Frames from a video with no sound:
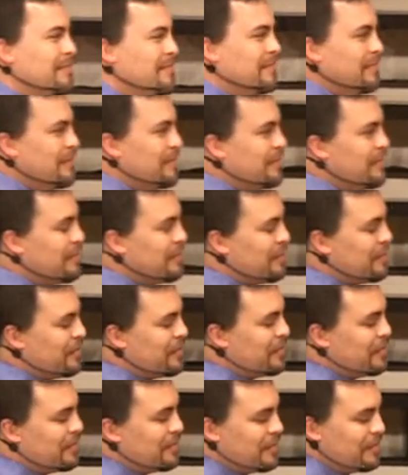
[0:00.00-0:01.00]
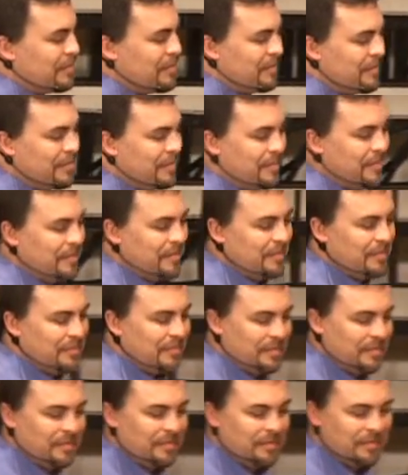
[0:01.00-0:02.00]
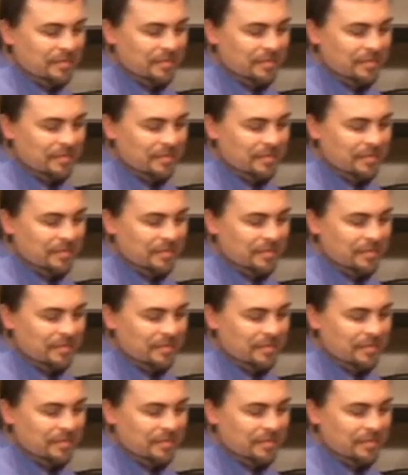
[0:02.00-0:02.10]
No one is speaking in this clip.